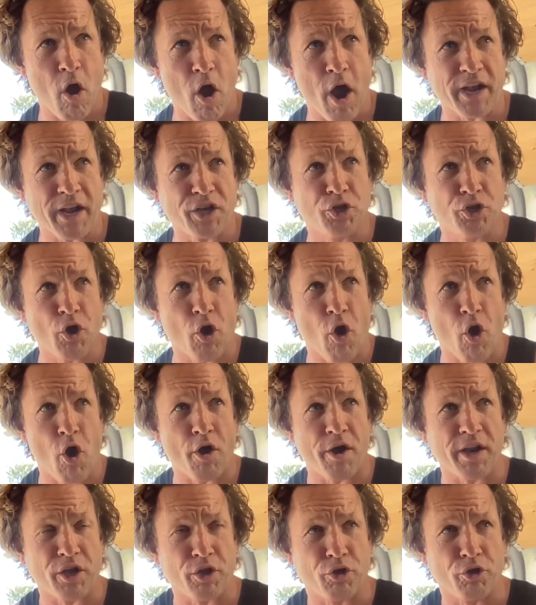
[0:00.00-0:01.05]
I'd
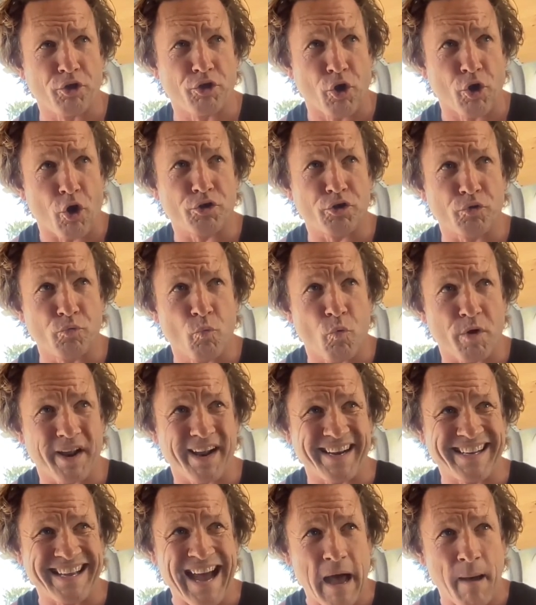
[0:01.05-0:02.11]
gone and gotten what
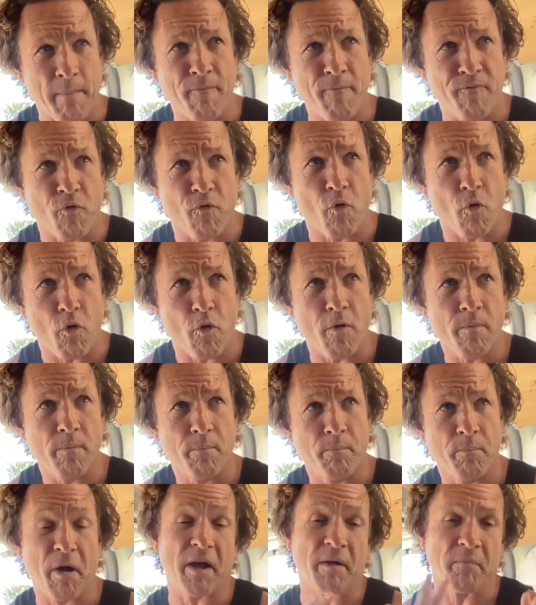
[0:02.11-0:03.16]
I'd come for
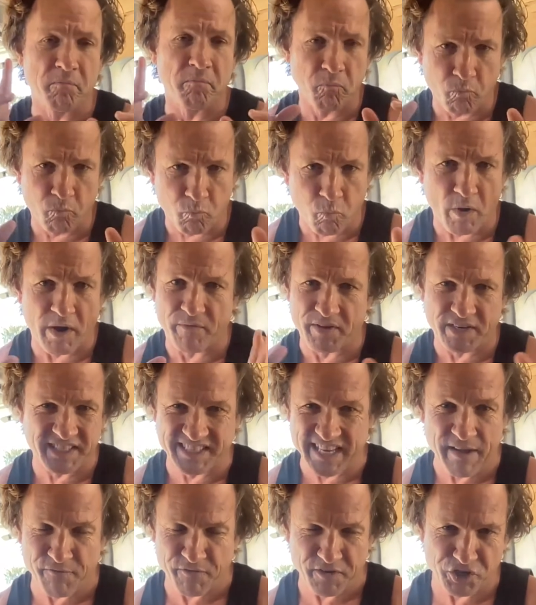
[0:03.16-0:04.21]
by whatever
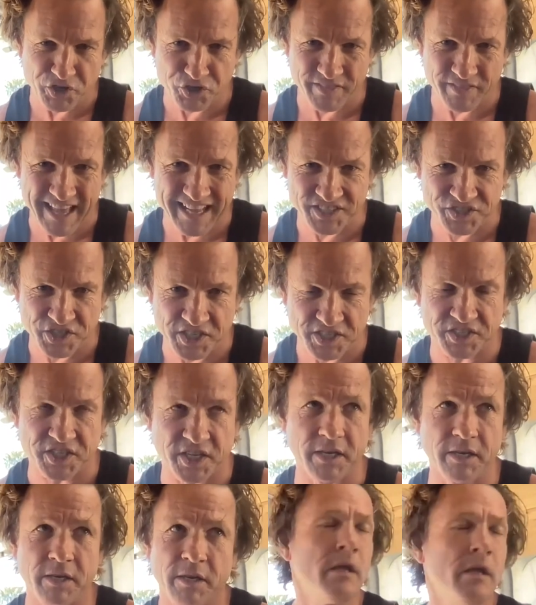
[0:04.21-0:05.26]
definition that sits
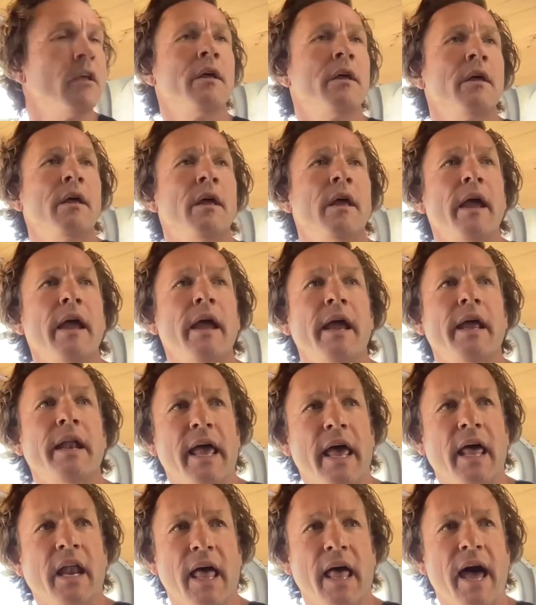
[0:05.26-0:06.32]
in
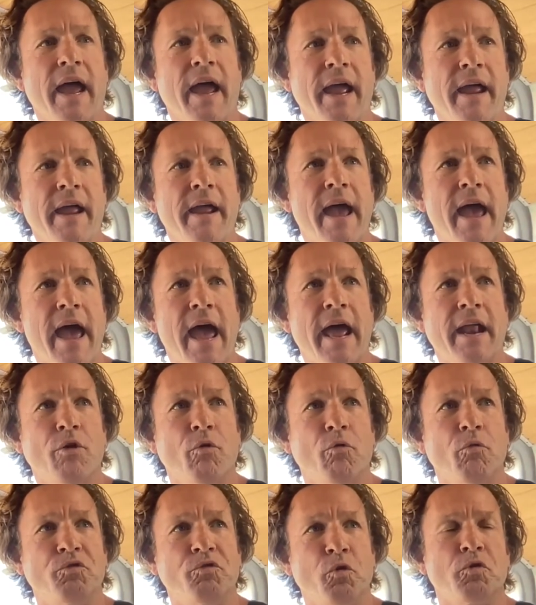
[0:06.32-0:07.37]
in LA, and
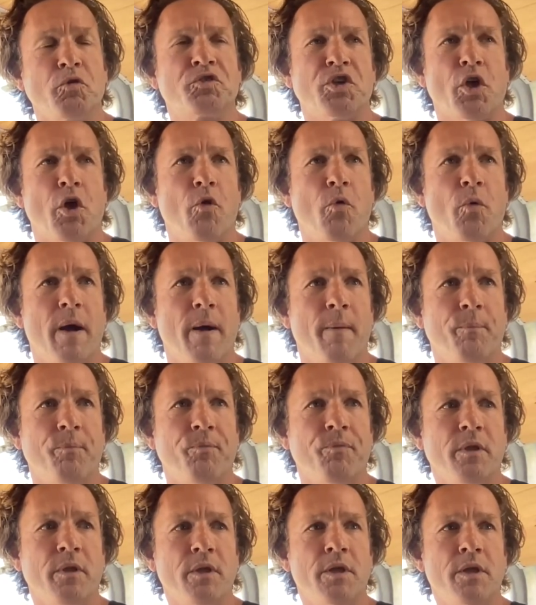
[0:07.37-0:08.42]
it was also um,
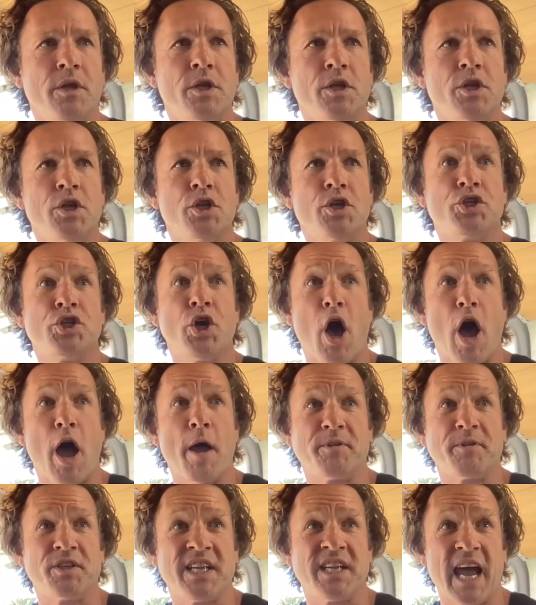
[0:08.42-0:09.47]

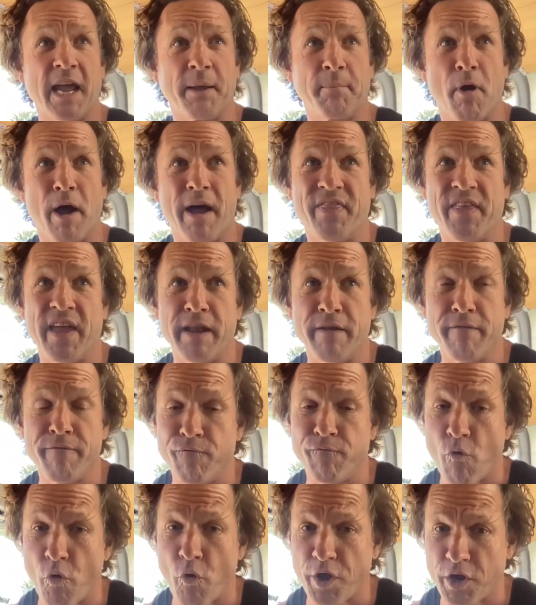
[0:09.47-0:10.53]
time to take my then
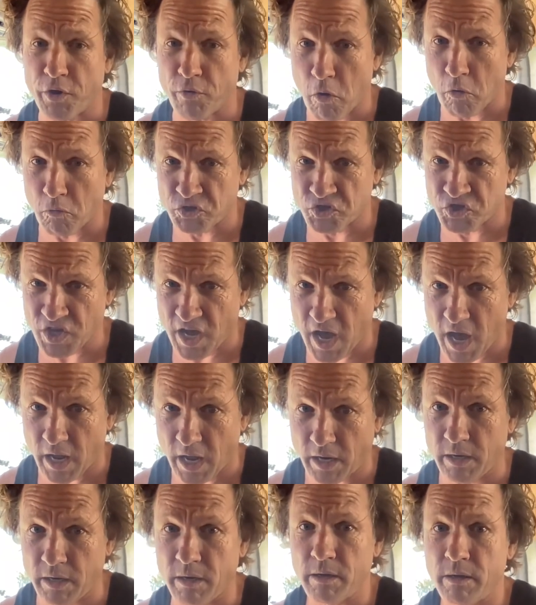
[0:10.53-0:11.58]
four-year-old
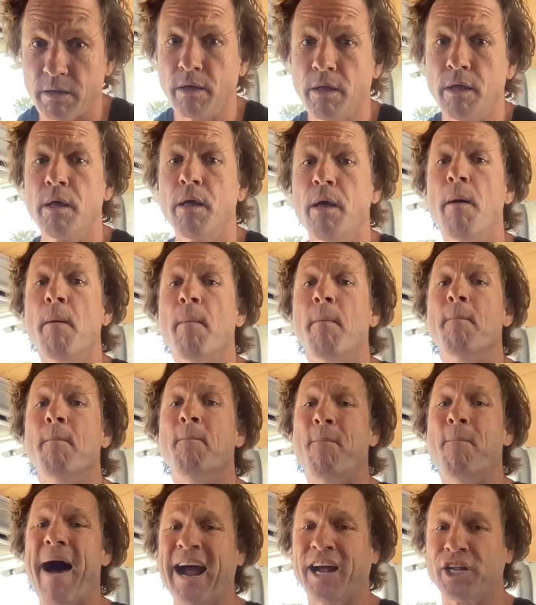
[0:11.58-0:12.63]
son
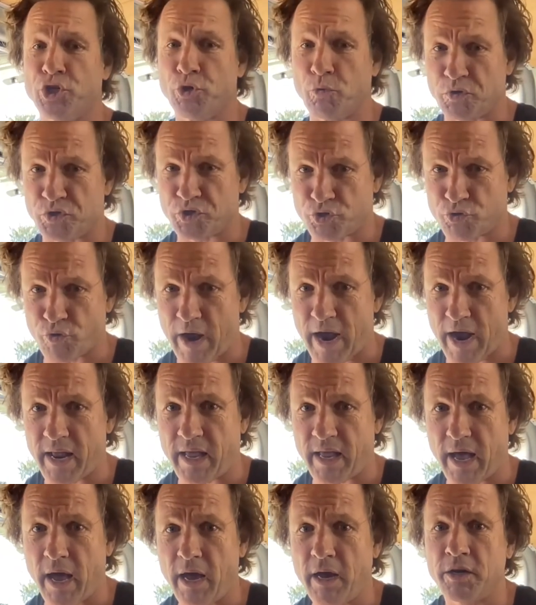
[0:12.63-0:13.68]
back to
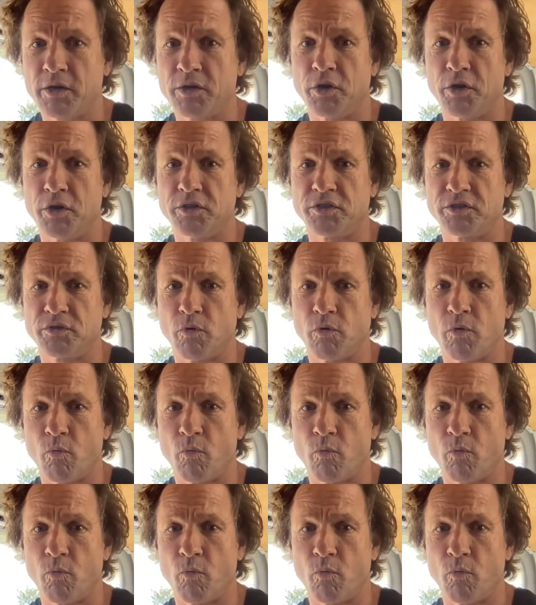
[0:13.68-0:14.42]
Australia because